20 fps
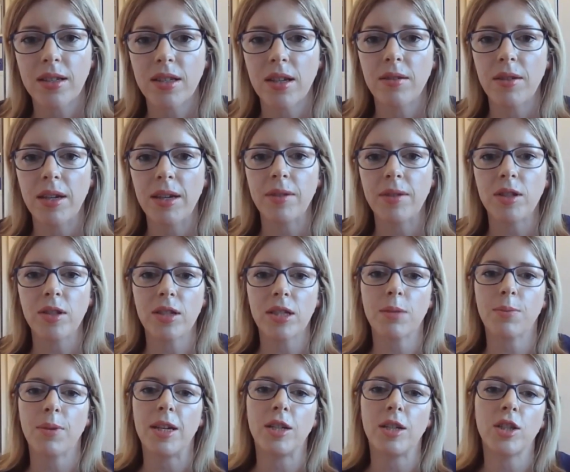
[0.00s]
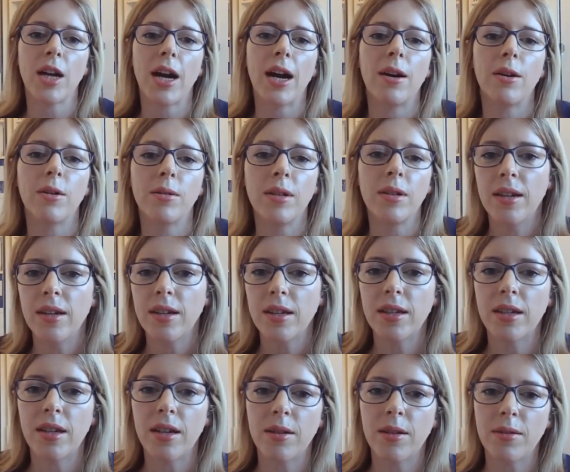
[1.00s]
So even just switch out
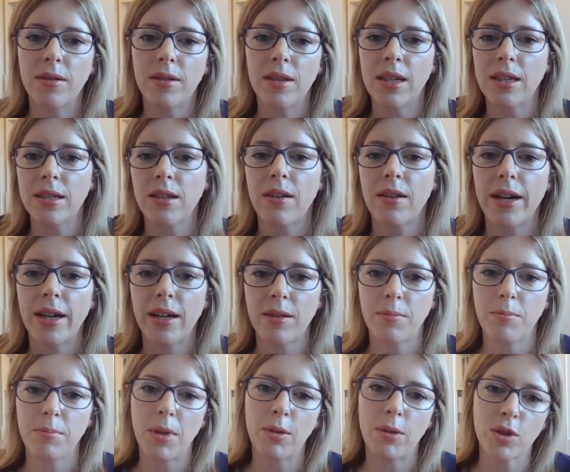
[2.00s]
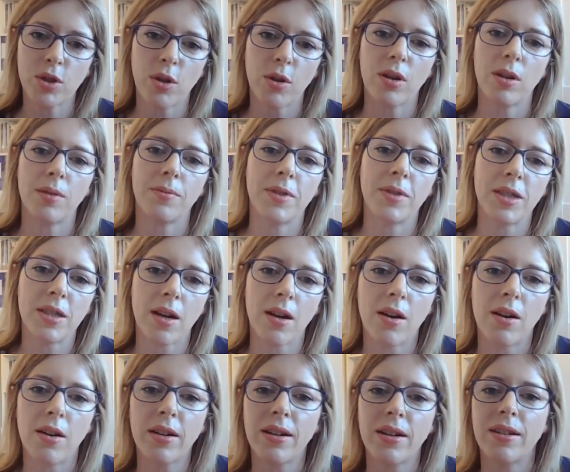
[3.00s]
things like milk chocolate for dark,